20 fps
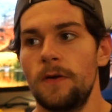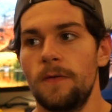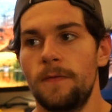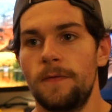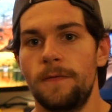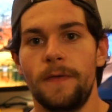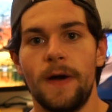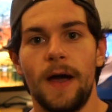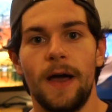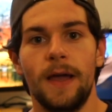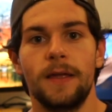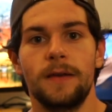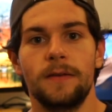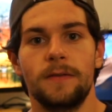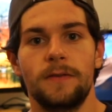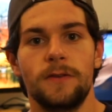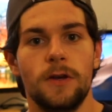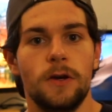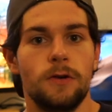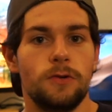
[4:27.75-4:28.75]

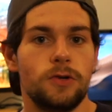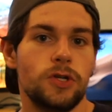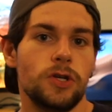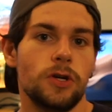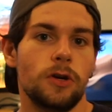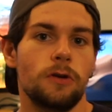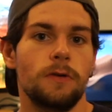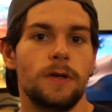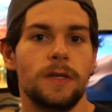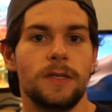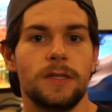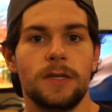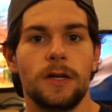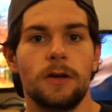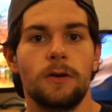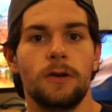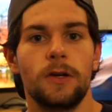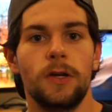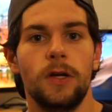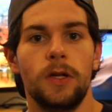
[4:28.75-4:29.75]
find, sugary
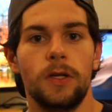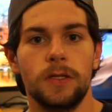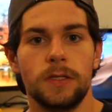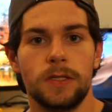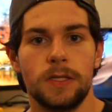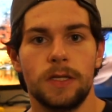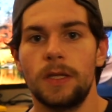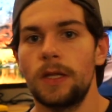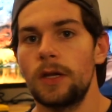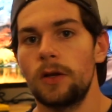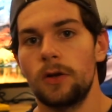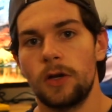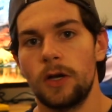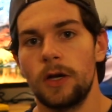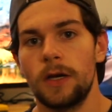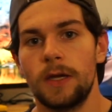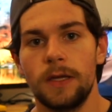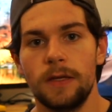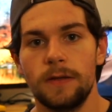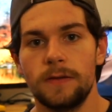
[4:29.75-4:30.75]
cereals and little
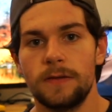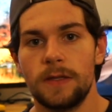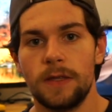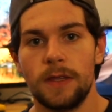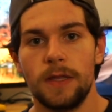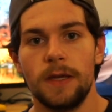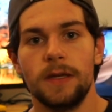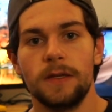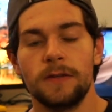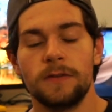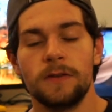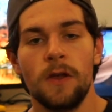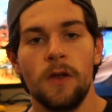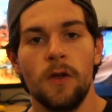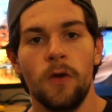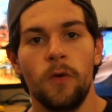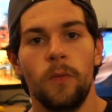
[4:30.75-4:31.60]
cookies and things